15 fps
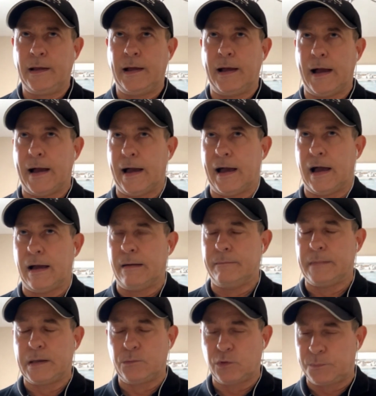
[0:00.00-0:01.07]

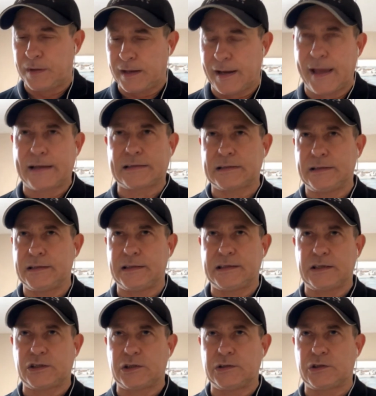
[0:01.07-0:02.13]
He would be an excellent
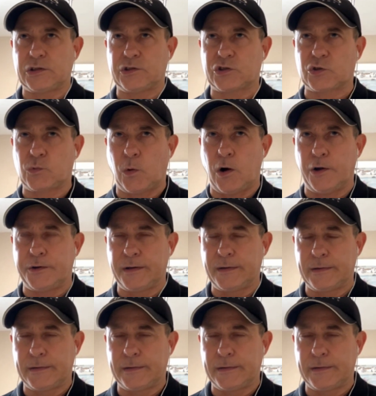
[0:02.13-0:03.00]
addition to the squad.